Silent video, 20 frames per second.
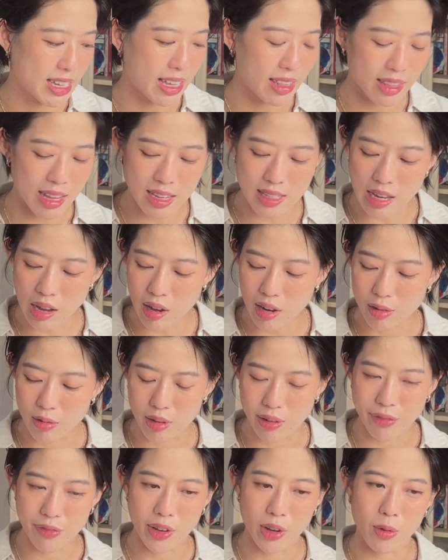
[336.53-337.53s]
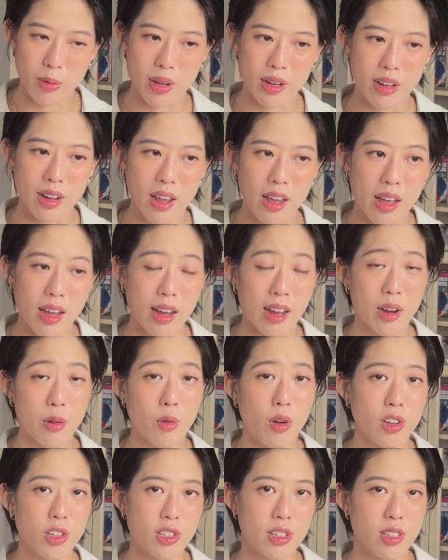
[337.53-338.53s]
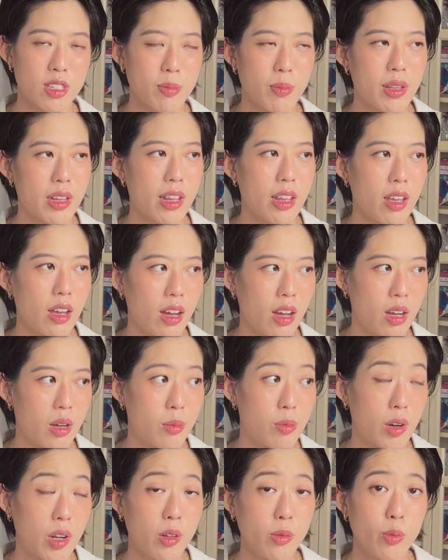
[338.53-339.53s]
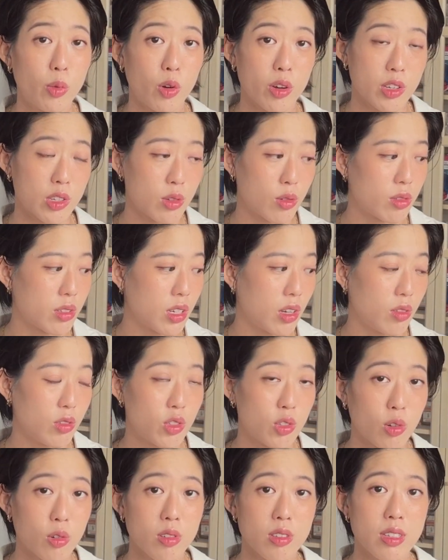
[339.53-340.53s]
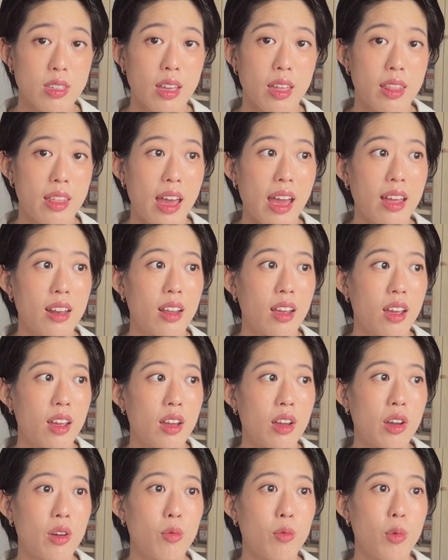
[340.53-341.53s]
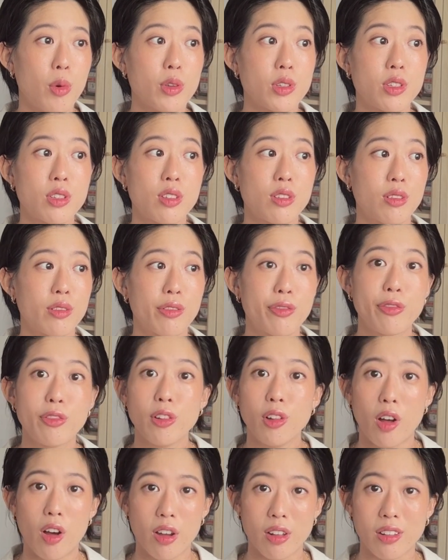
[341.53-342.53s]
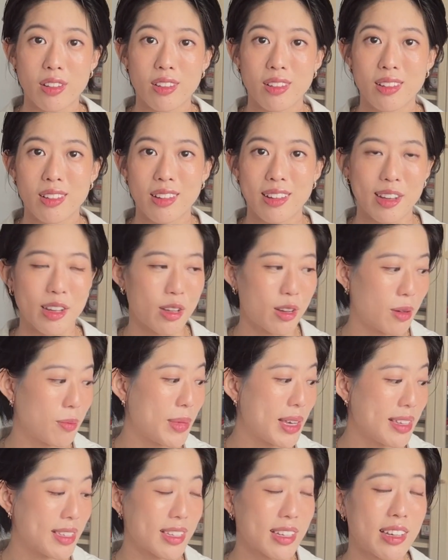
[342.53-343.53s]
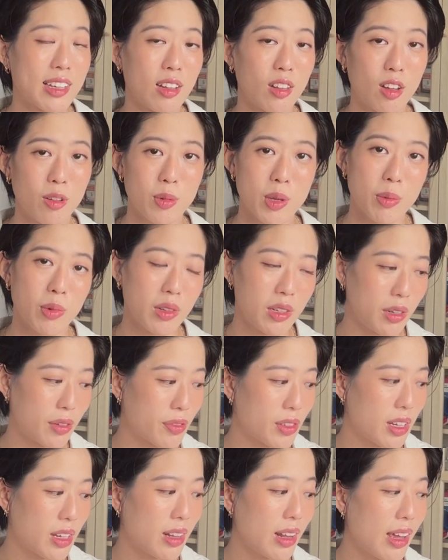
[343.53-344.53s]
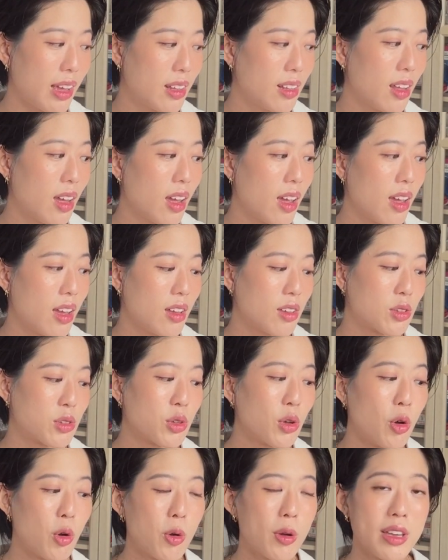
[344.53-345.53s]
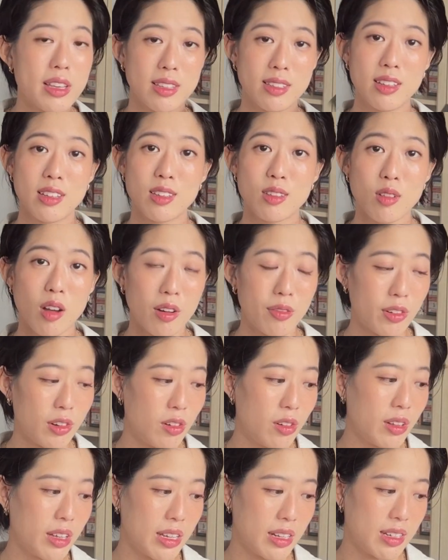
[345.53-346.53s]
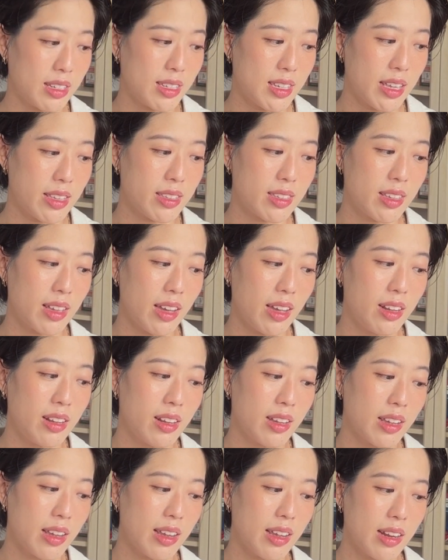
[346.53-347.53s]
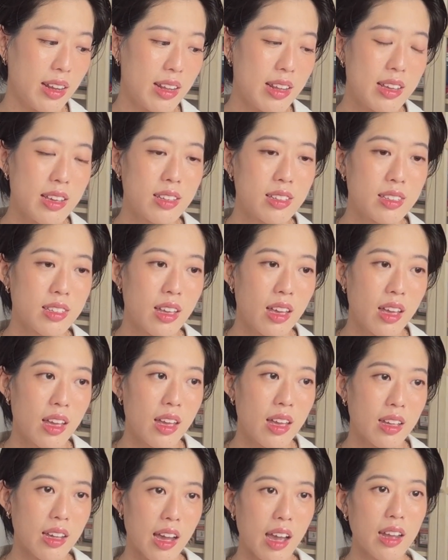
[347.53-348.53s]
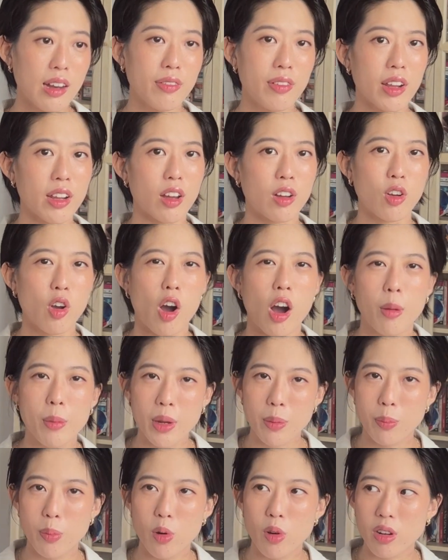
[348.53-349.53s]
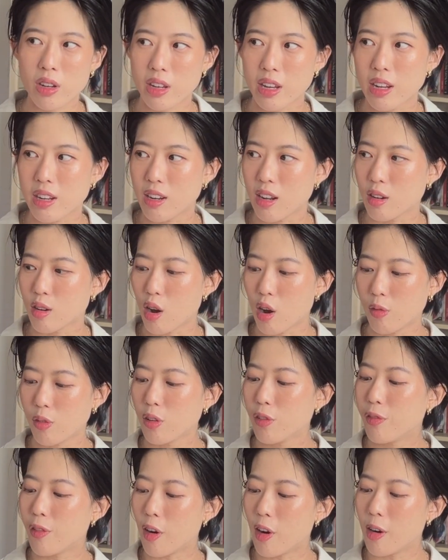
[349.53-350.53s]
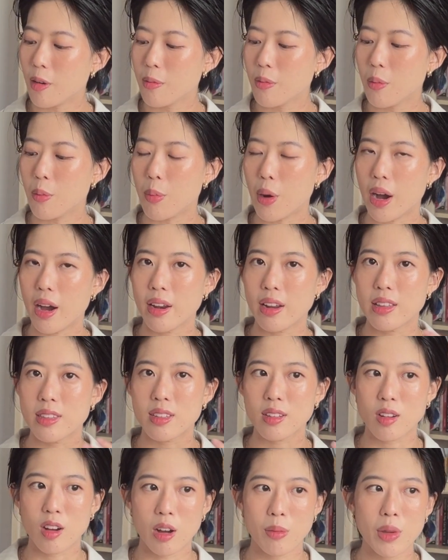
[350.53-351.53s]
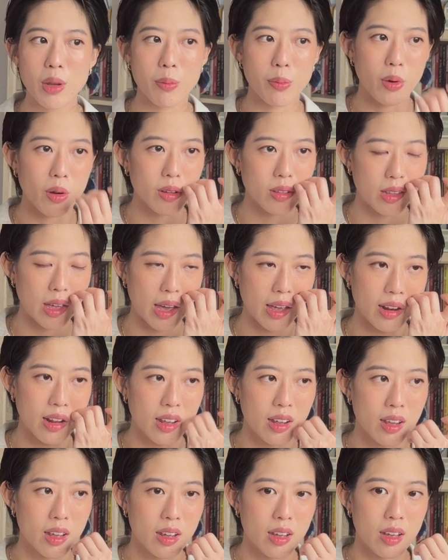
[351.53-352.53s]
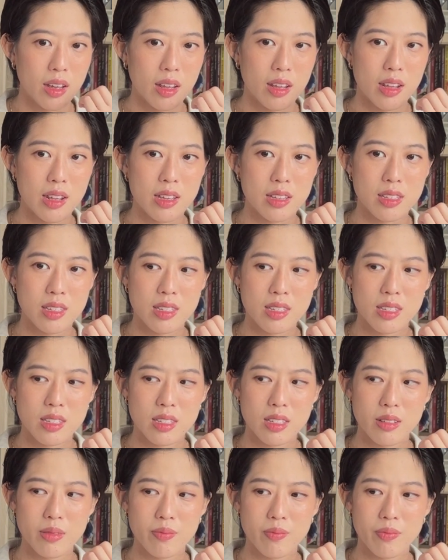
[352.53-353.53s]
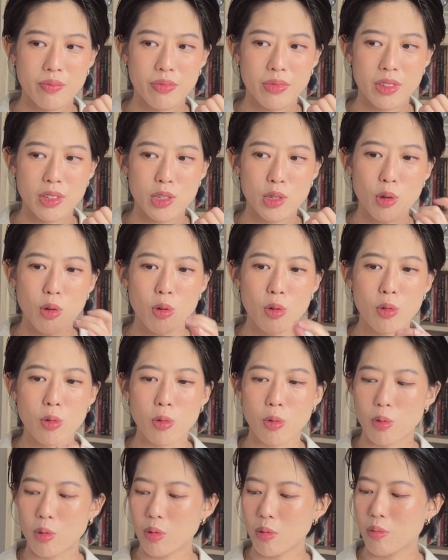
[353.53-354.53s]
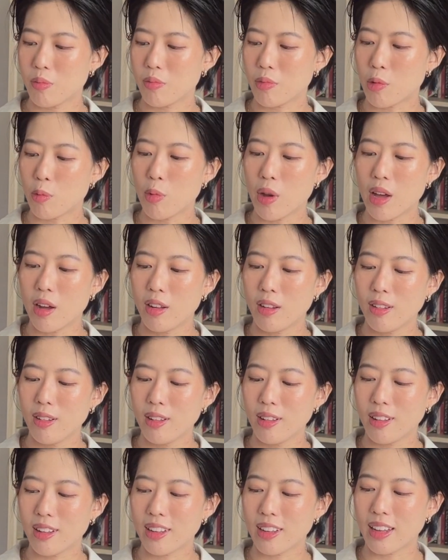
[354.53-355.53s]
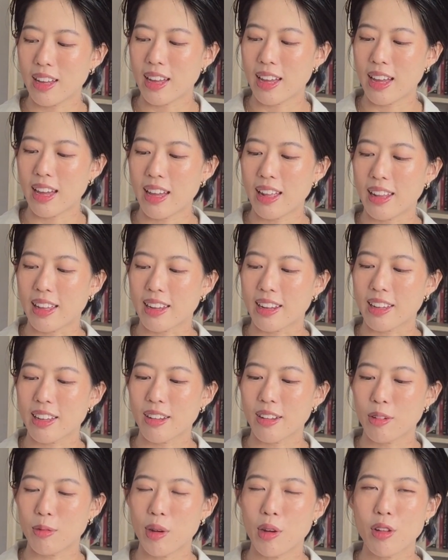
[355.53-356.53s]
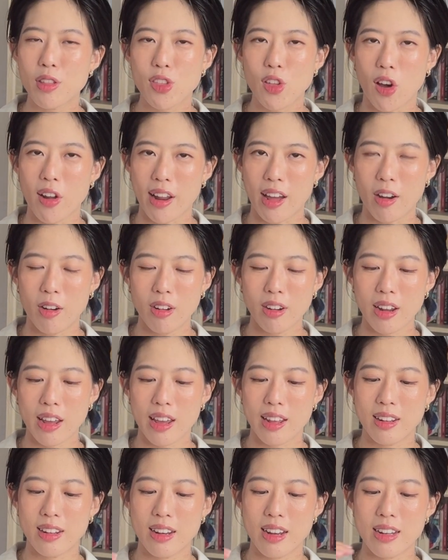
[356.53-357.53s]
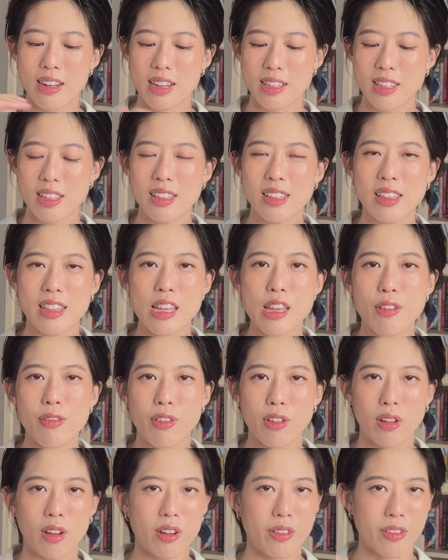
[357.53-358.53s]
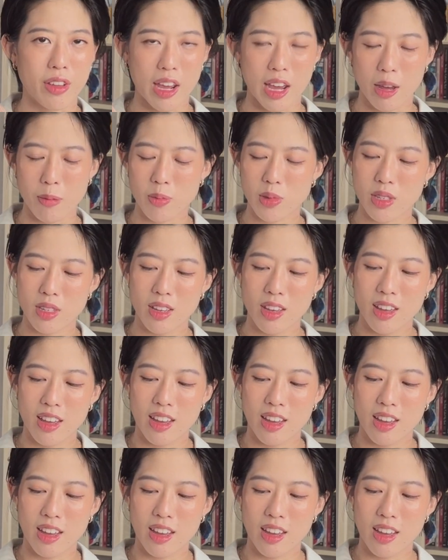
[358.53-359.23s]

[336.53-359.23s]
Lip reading: And that's how I really felt when I watched his play, Brown Boys Don't Tell Jokes. That was full on like amazing, and a lot of people loved it. And so is this novel, in a sense that it is kind of like a comic book in a novel form, but it's a comic book that is so well thought out and doesn't leave a lot of gaps.